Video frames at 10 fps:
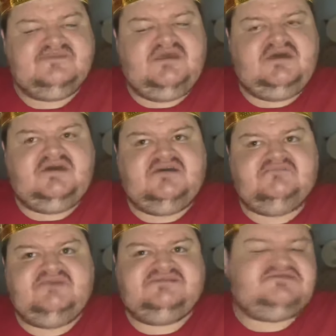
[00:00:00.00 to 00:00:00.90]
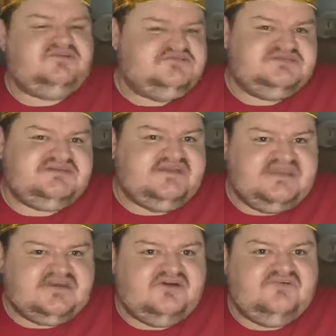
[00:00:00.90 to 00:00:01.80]
It's not just that I
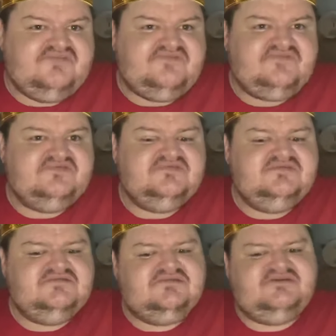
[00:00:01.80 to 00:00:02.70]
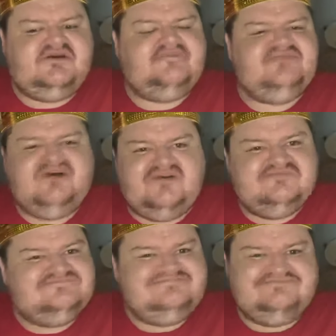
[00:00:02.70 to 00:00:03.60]
kick off. You know, I'm not.
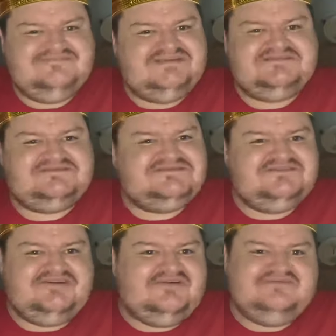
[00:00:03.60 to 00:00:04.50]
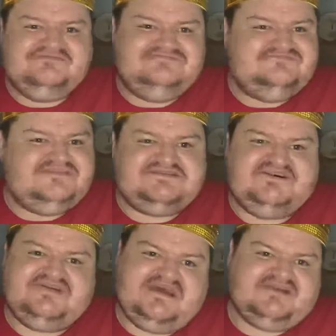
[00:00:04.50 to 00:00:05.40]
It's just not. It's
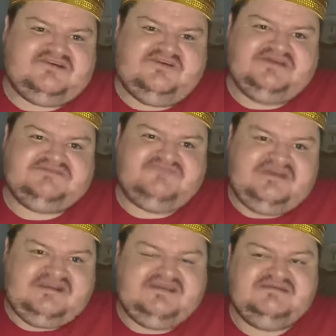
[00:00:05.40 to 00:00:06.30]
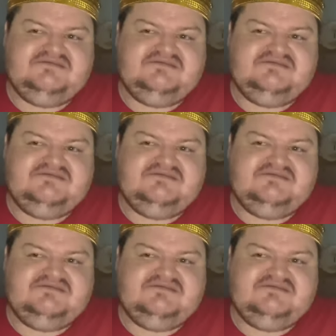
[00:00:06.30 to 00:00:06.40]
not that, guys, really.